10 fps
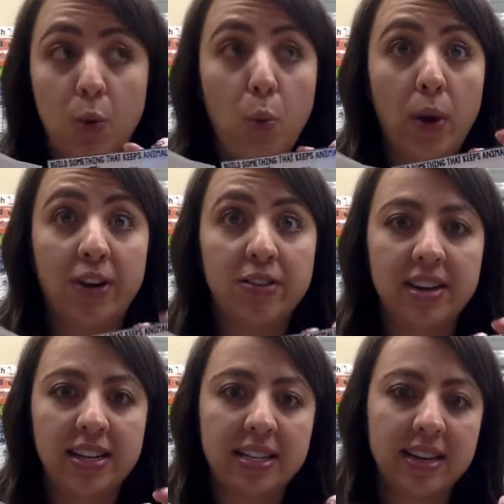Where do they
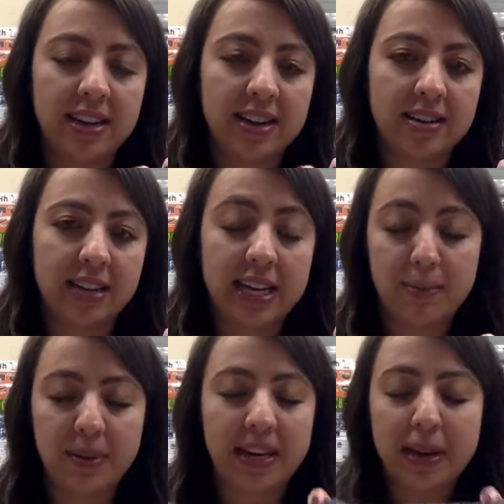need to get in?
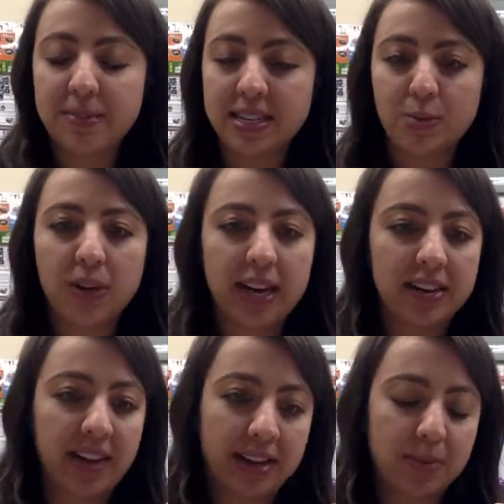Be kept in? What kind
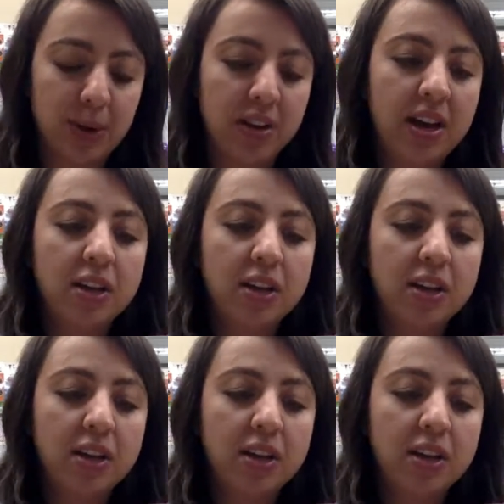of animal?